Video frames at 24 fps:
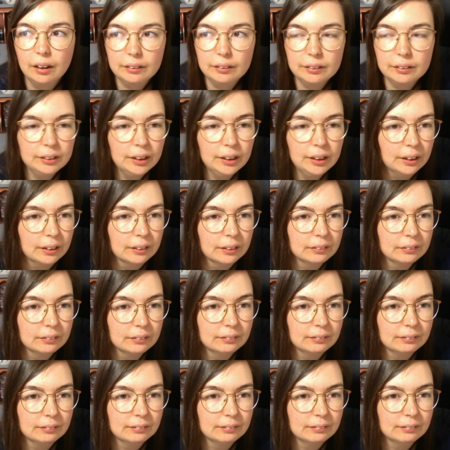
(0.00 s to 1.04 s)
Yeah.
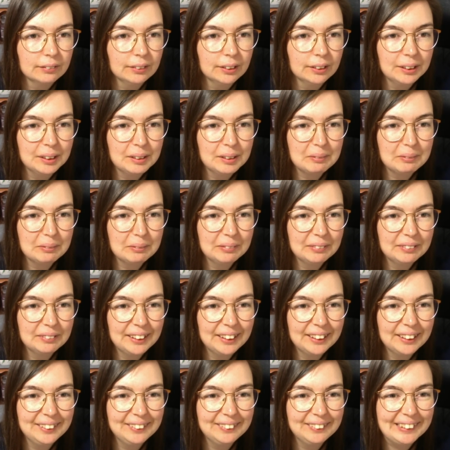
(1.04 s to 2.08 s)

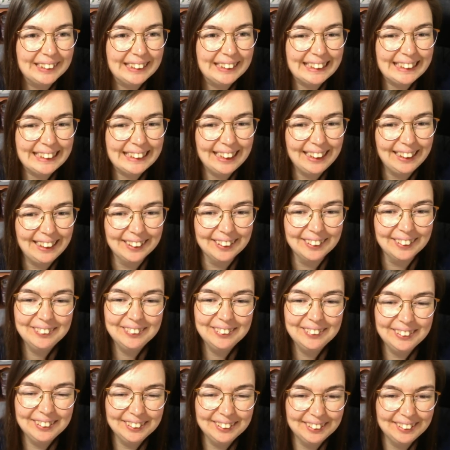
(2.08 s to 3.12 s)
I don't know what to say now.
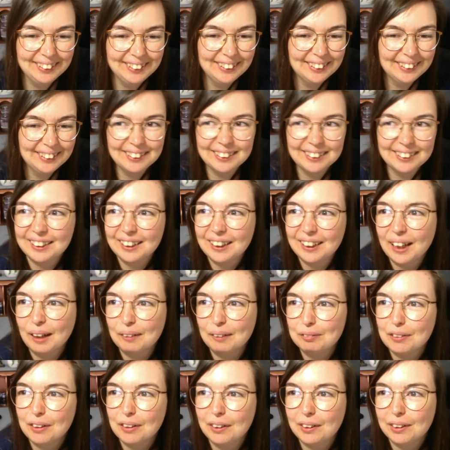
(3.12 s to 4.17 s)

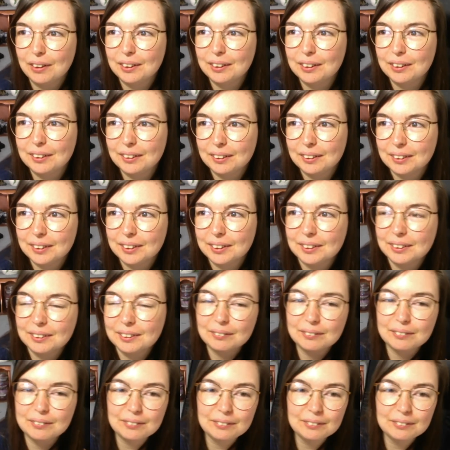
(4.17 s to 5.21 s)
I've got,
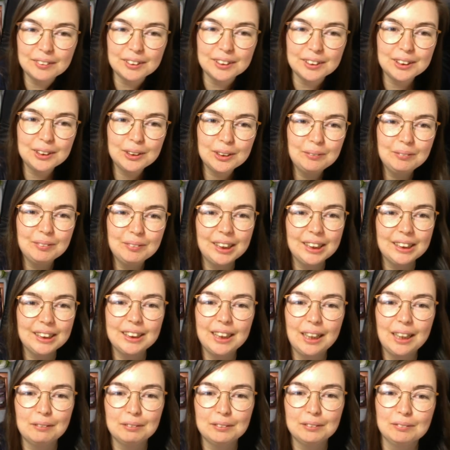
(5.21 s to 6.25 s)
2 minutes
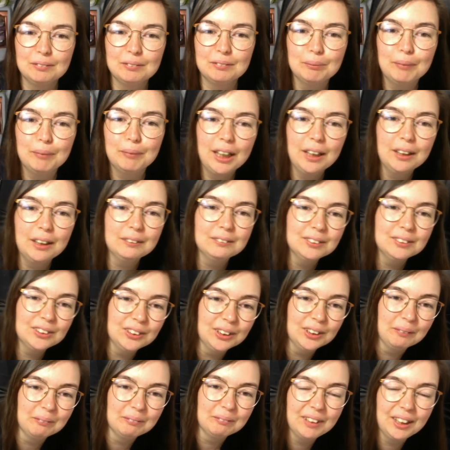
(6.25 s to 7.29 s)
left of my live
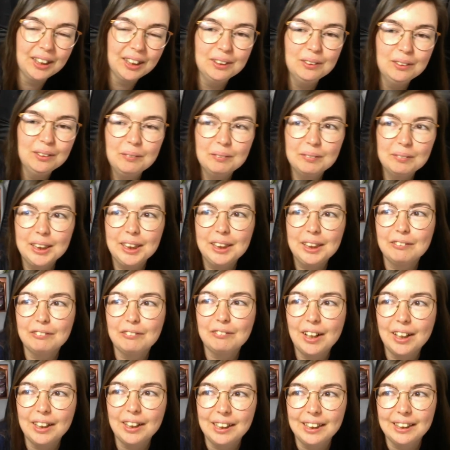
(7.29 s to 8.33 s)
stream. I normally
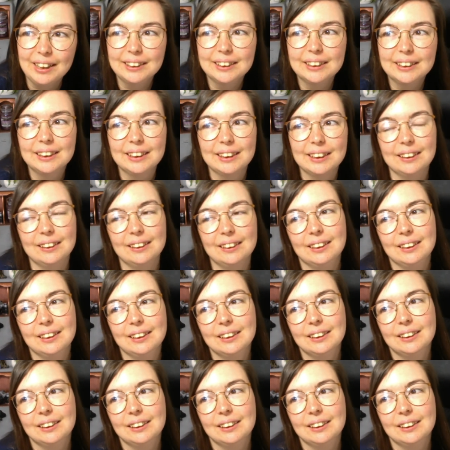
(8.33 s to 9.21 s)
run until